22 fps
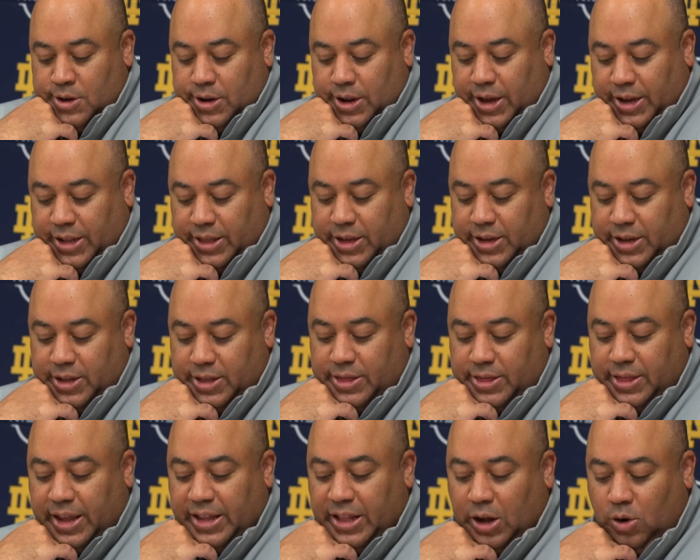Like, the,
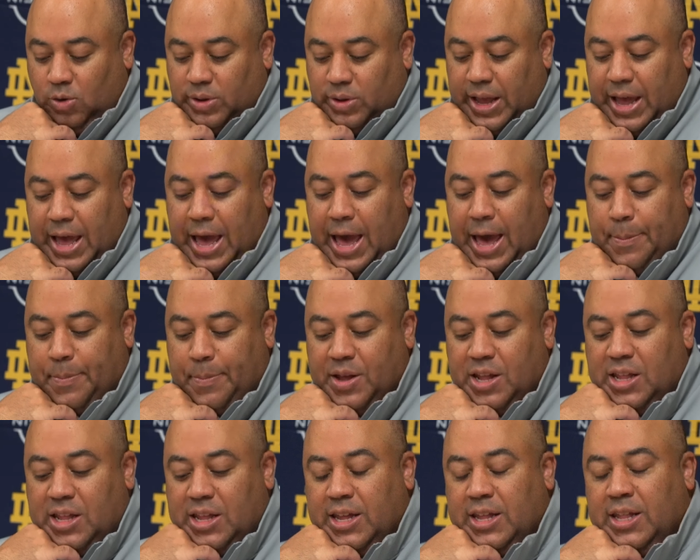they don't
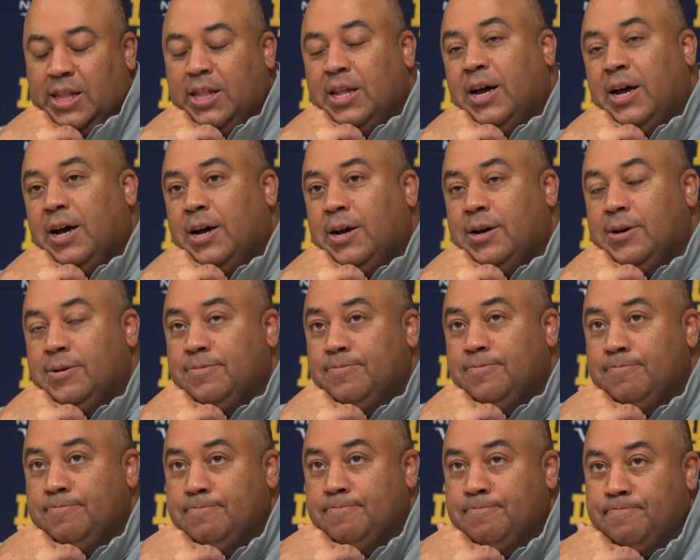happen in, um,
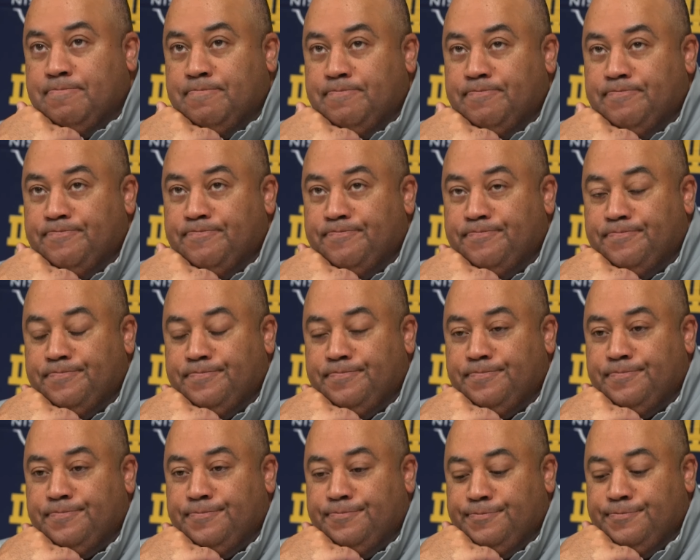
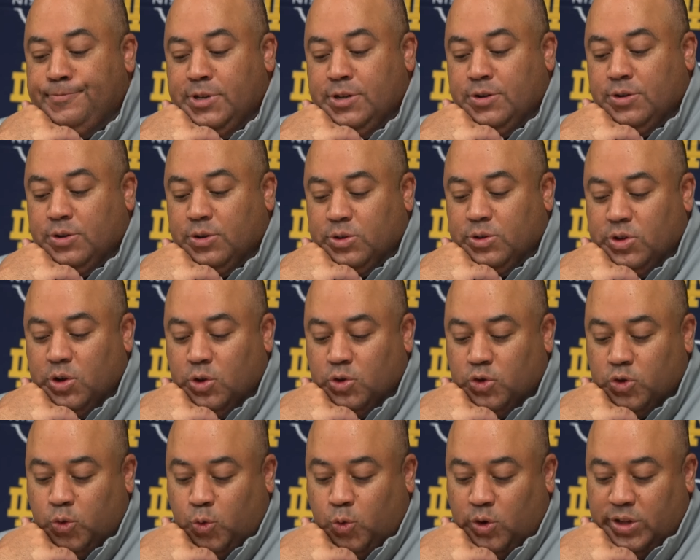you know, there's
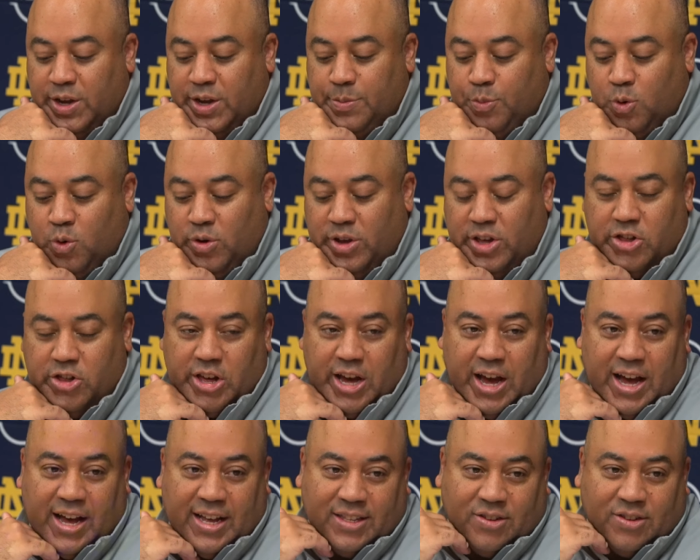no twenty-point
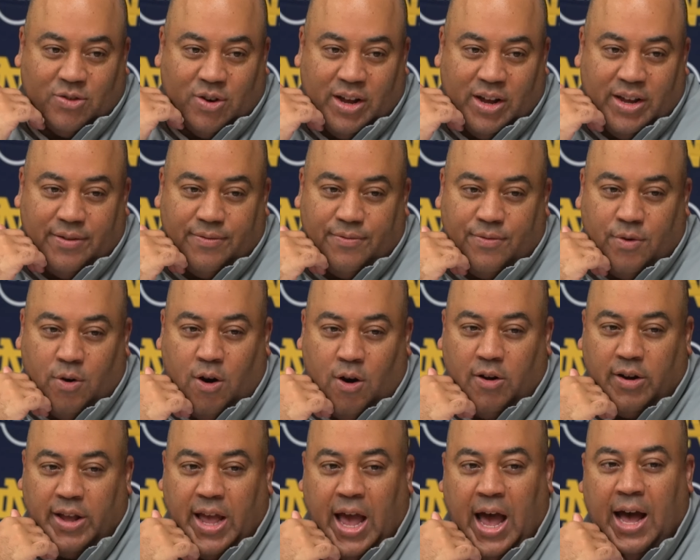shots, right, for
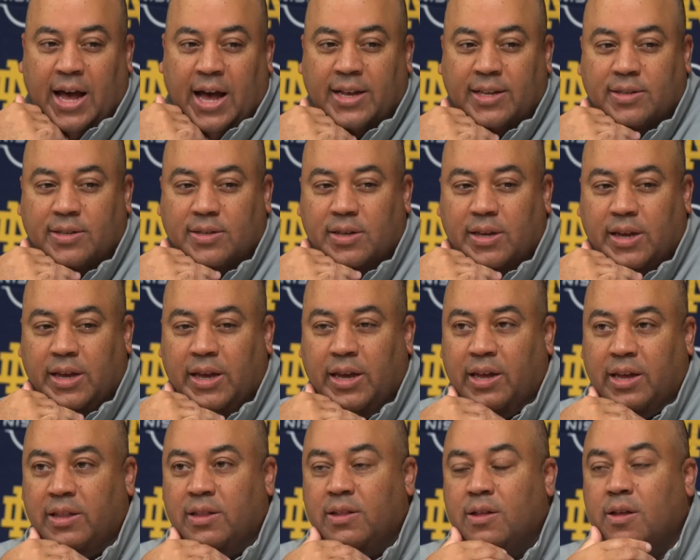our guys.
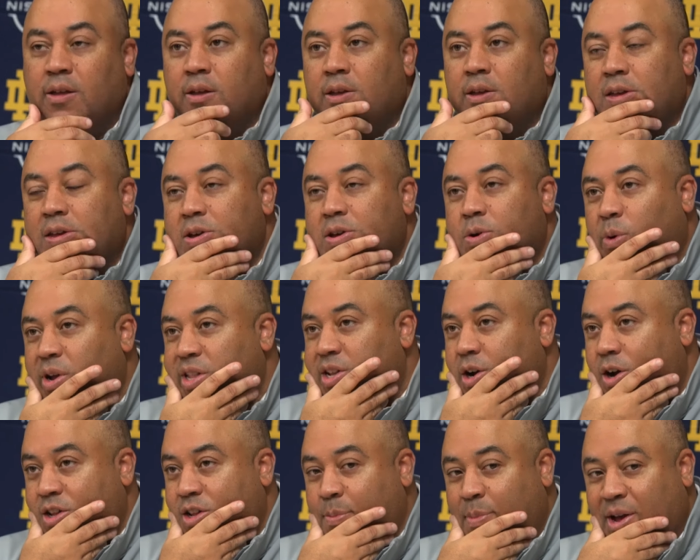And we
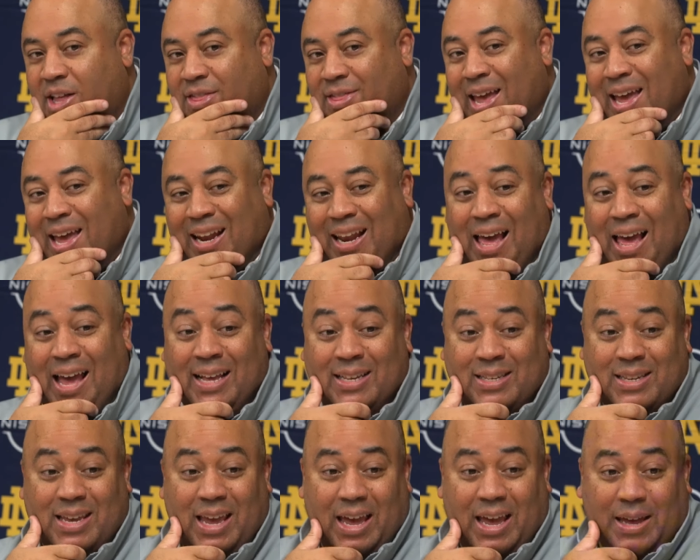talked about that
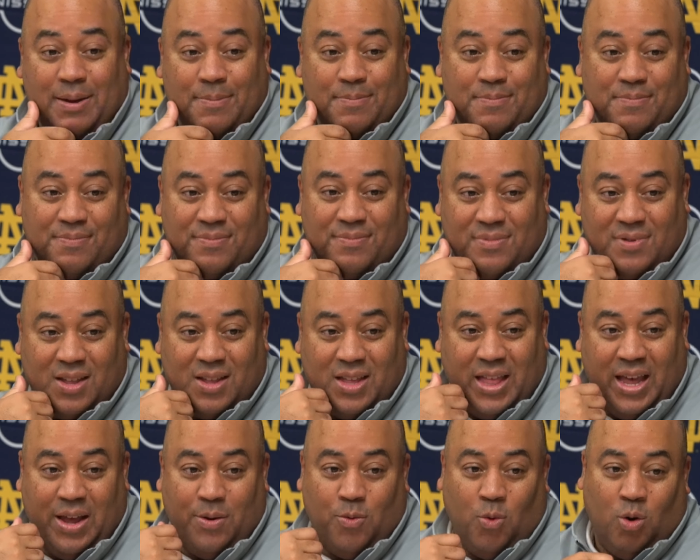last game.
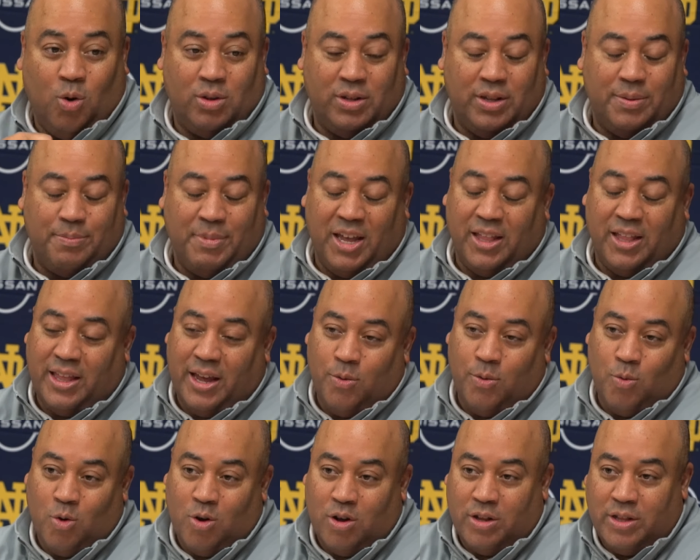And they wanted, man,
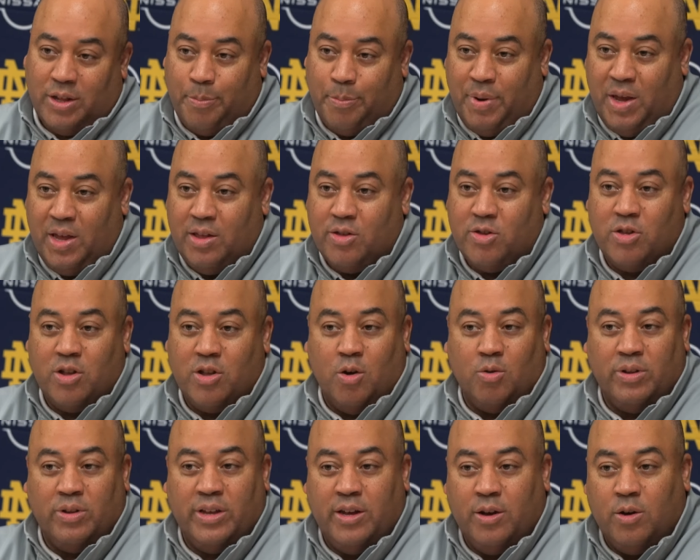they wanted to beat
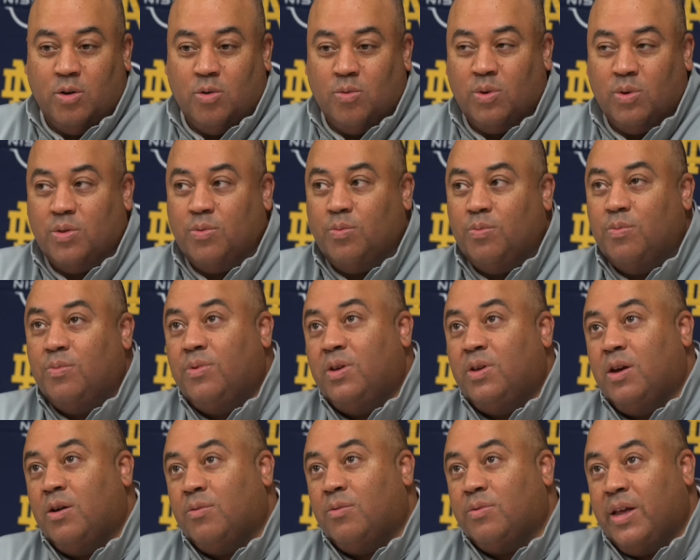Stonehill with,
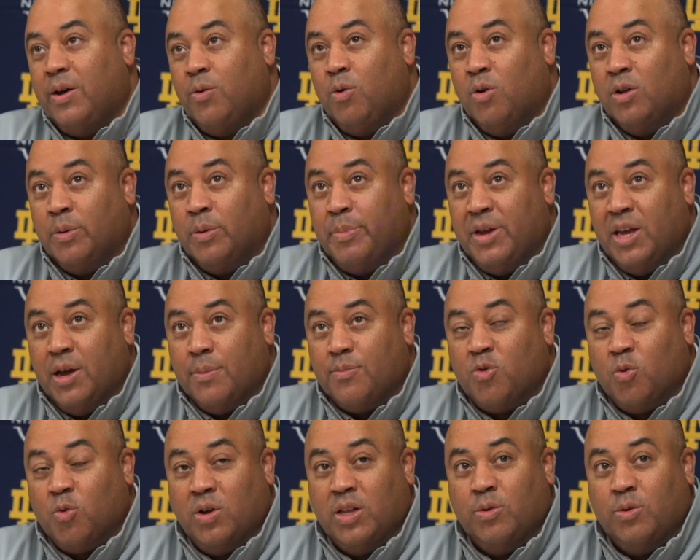you know, they wanted to be
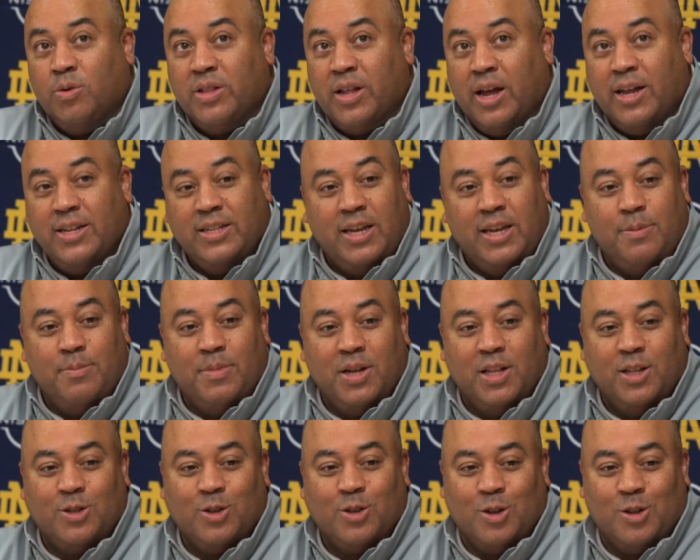up twenty with nineteen
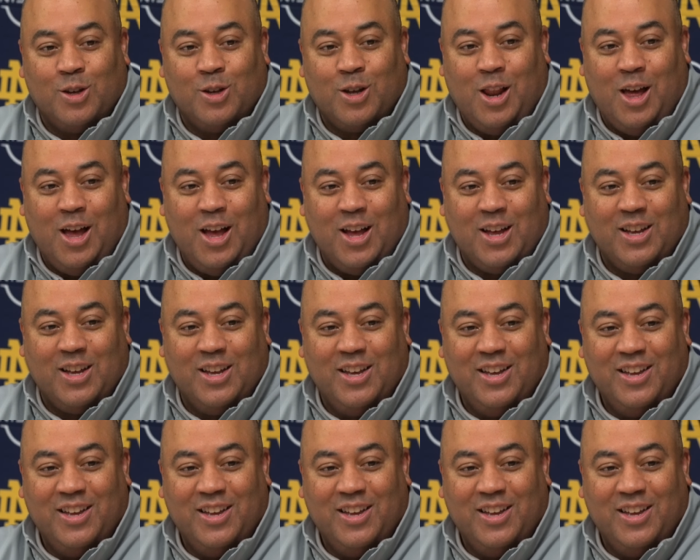minutes on the clock.